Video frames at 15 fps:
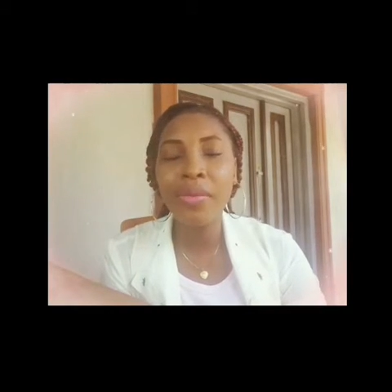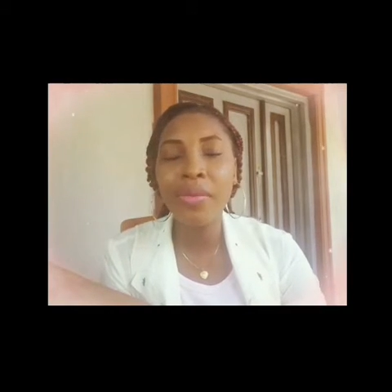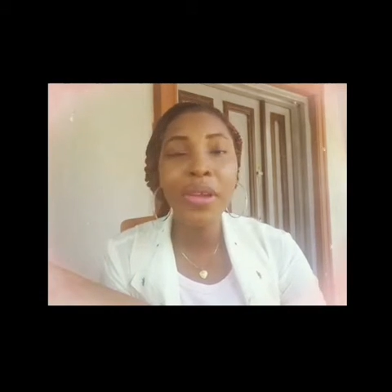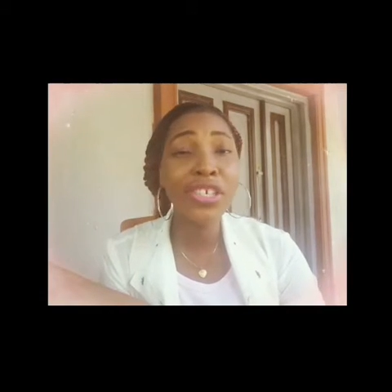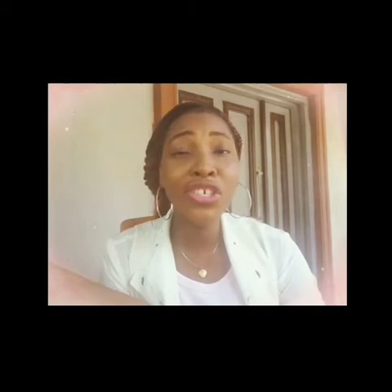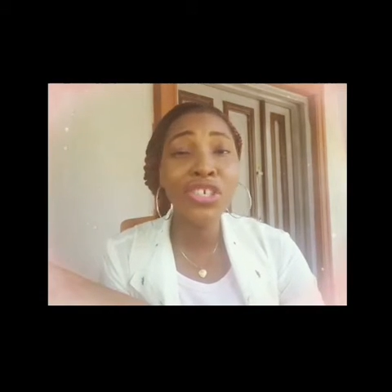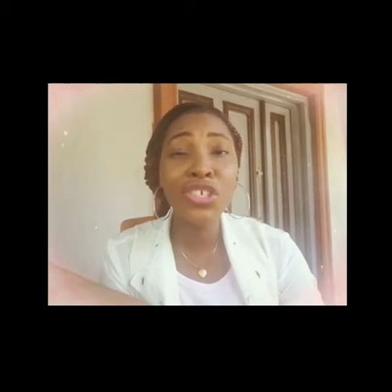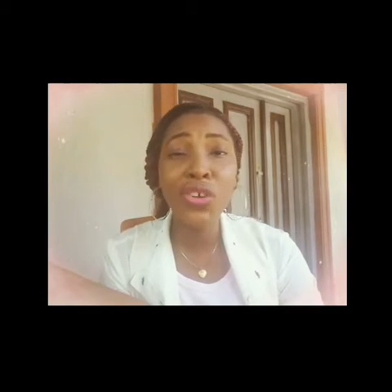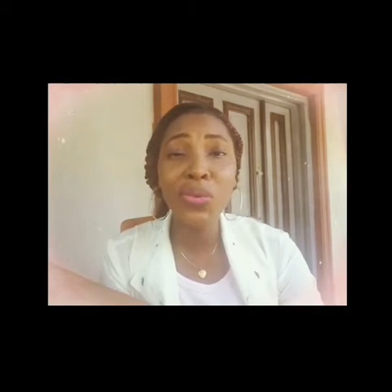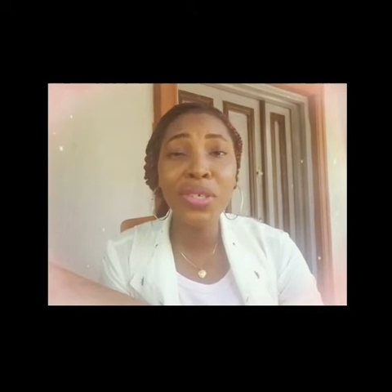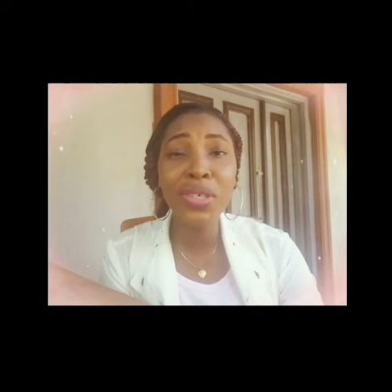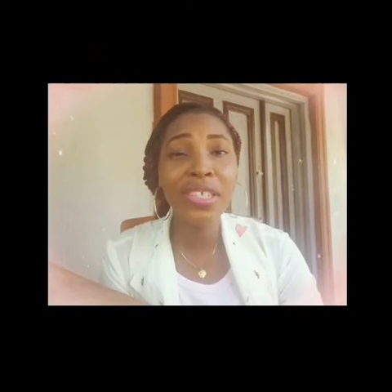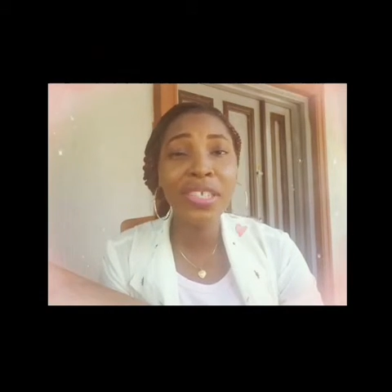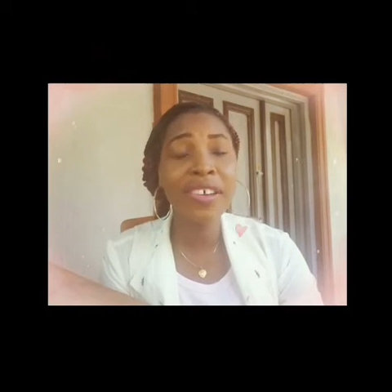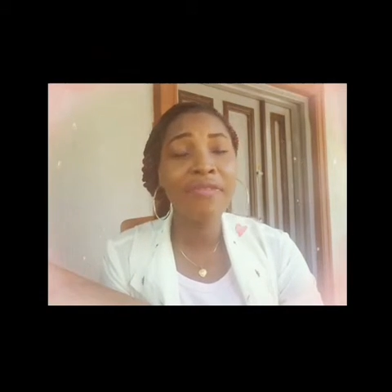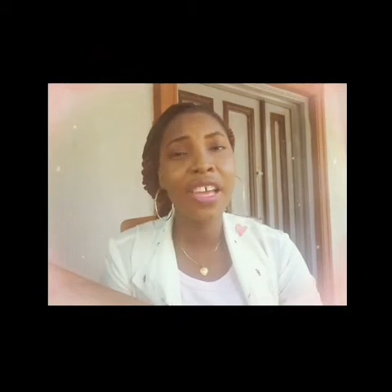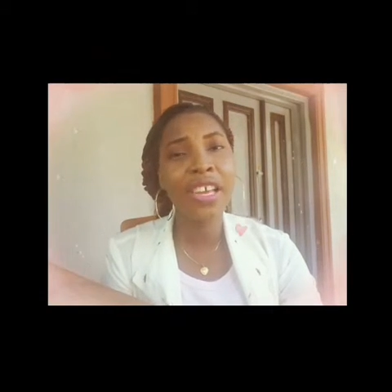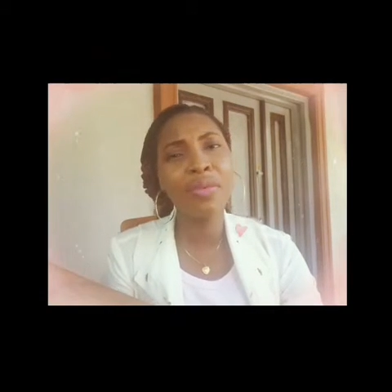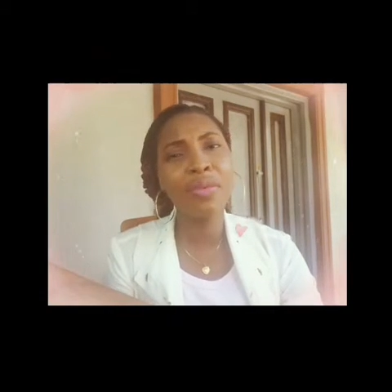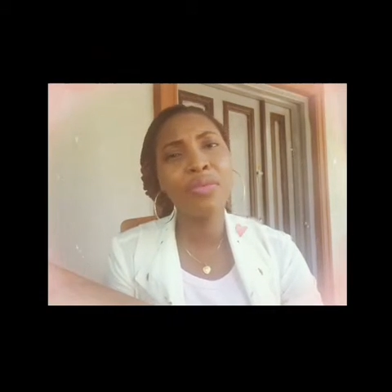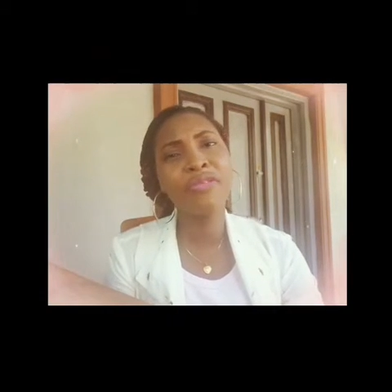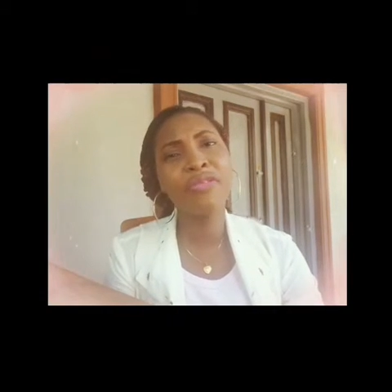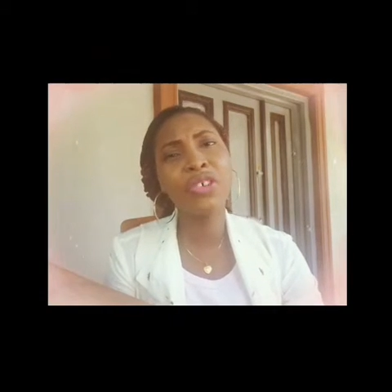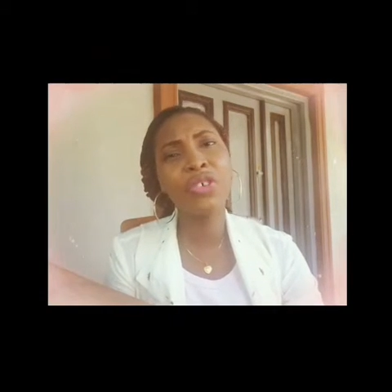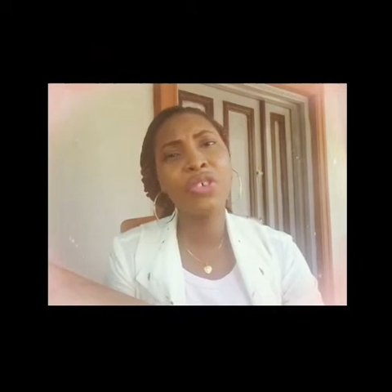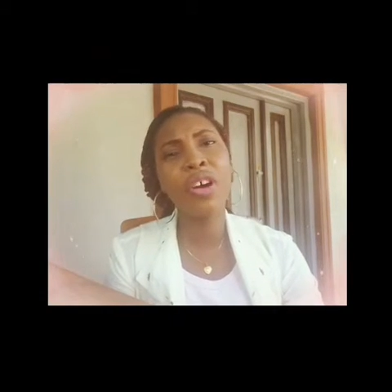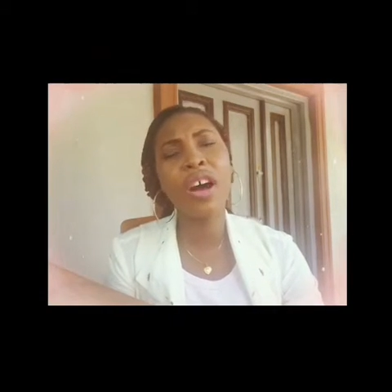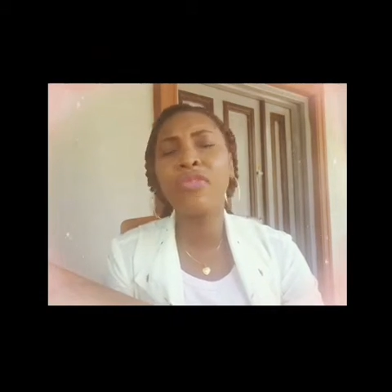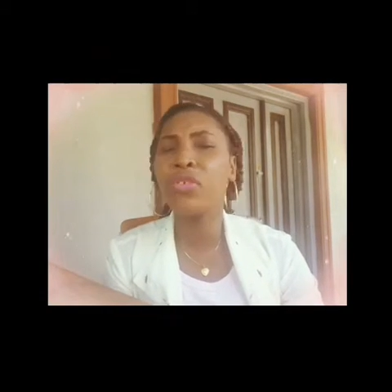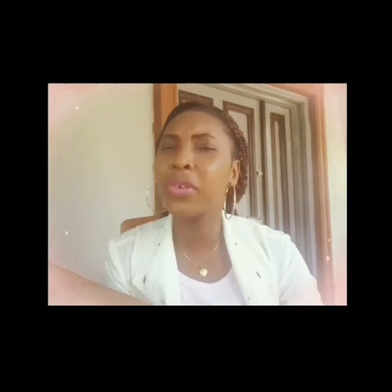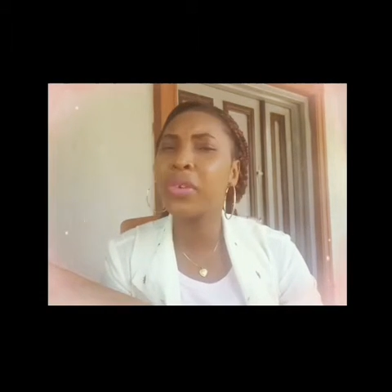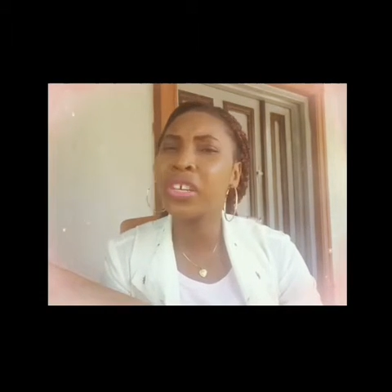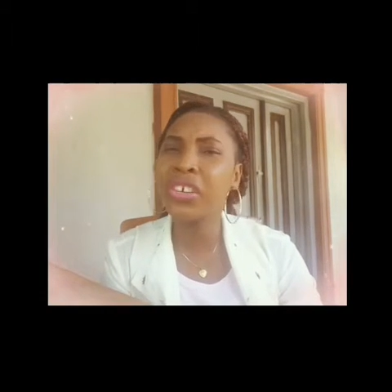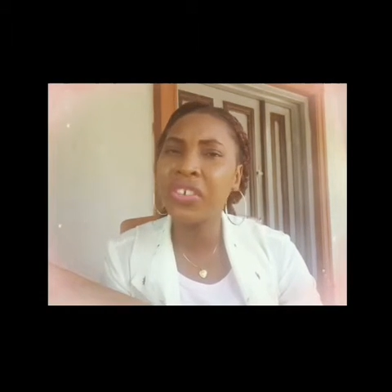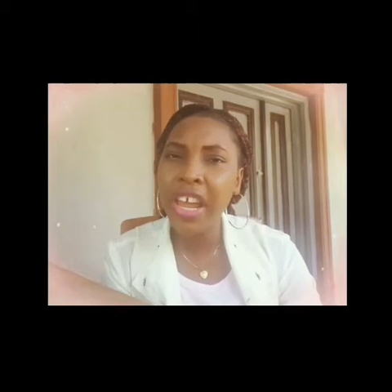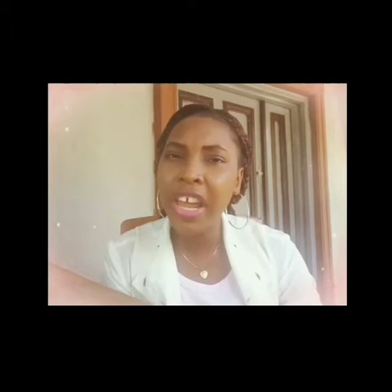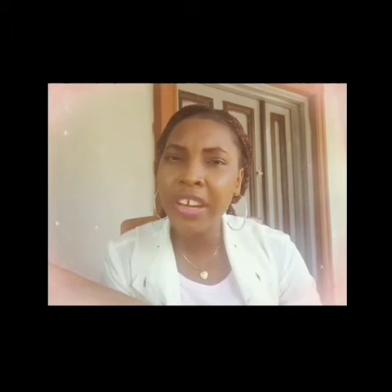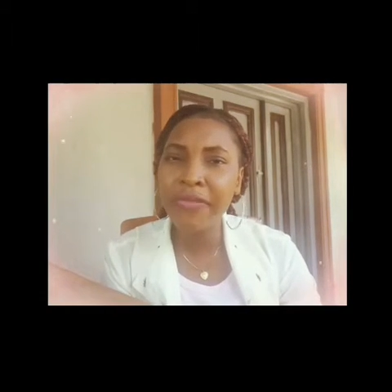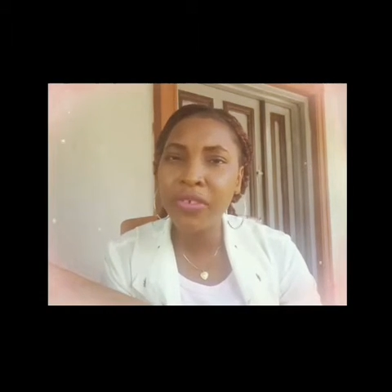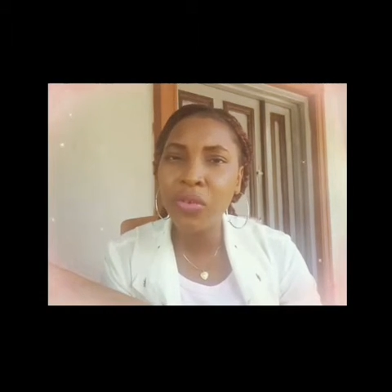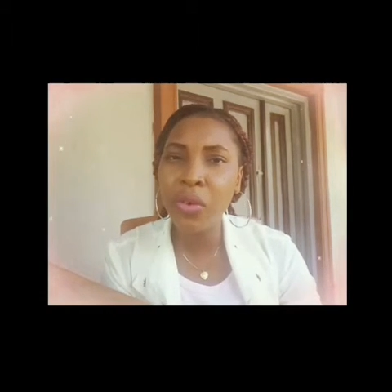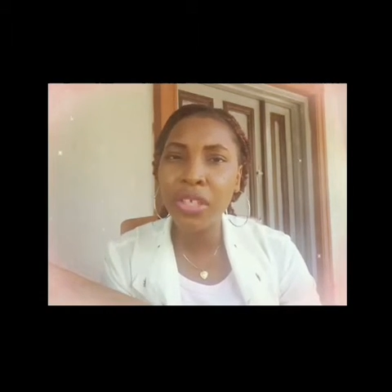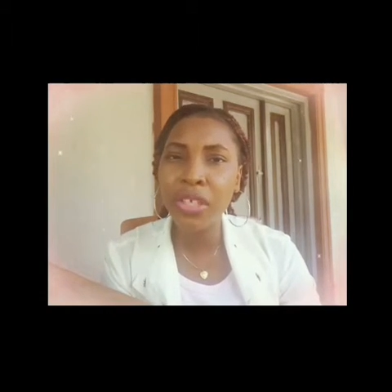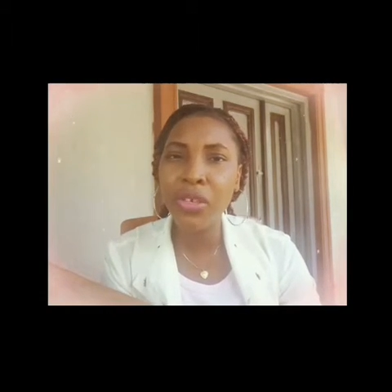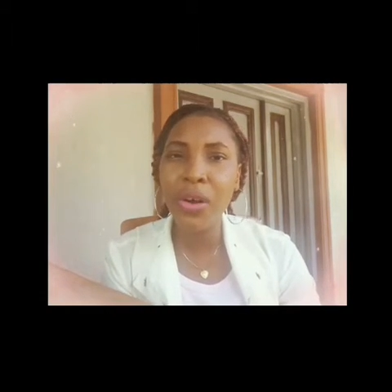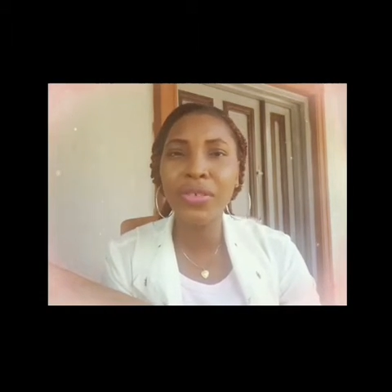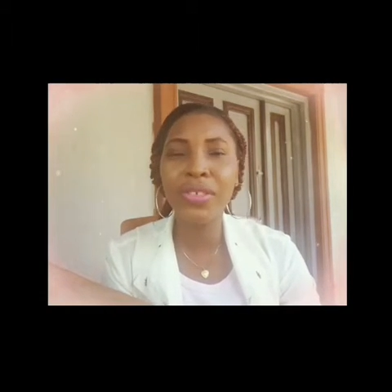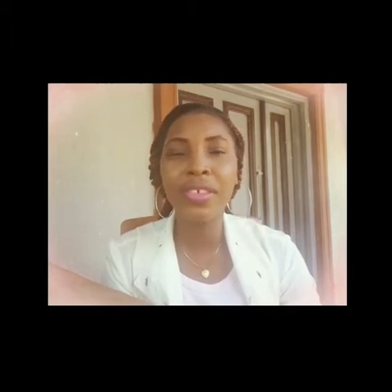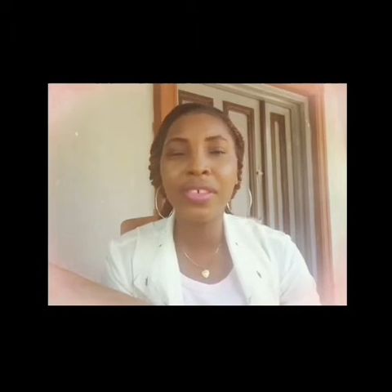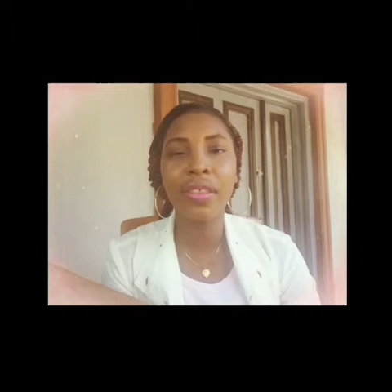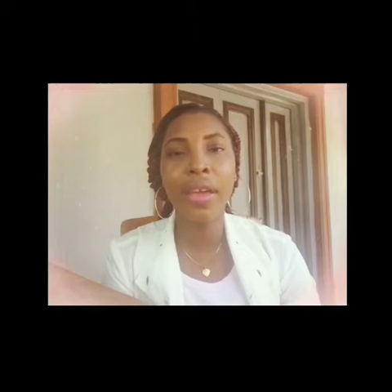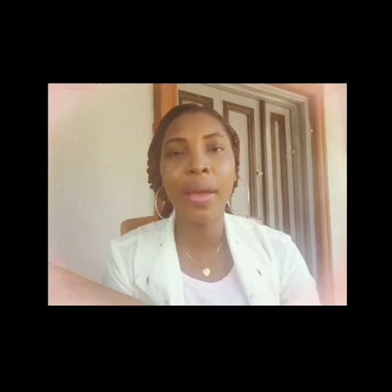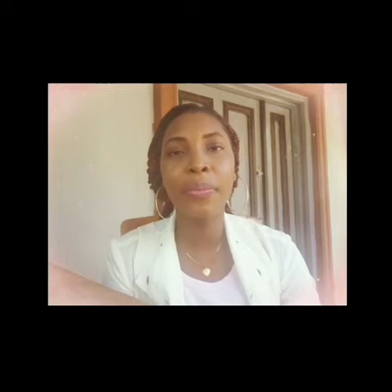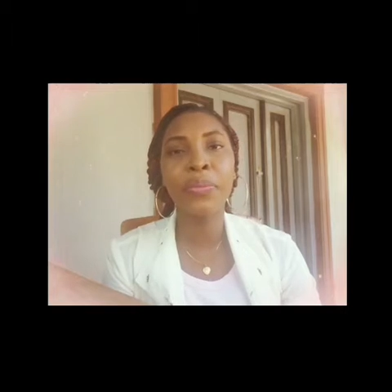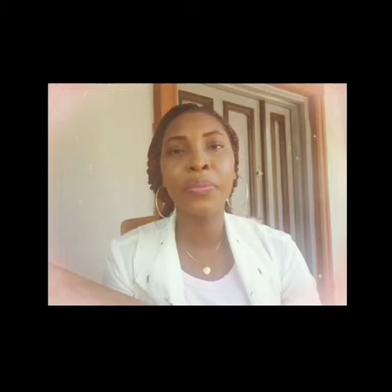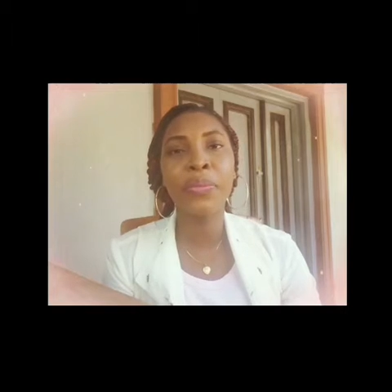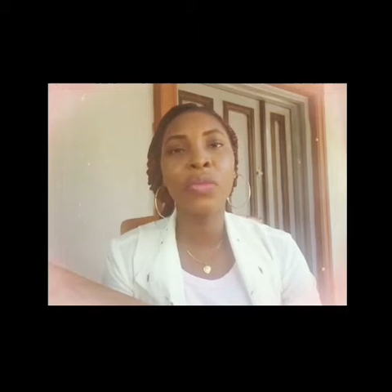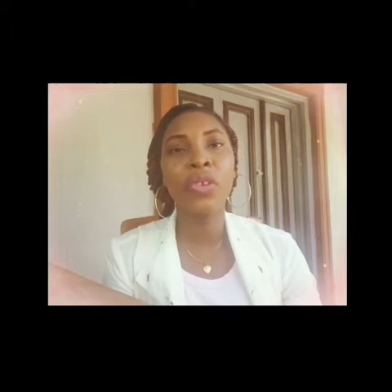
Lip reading: They made their shoulders available for you. Have you been grateful at all to them?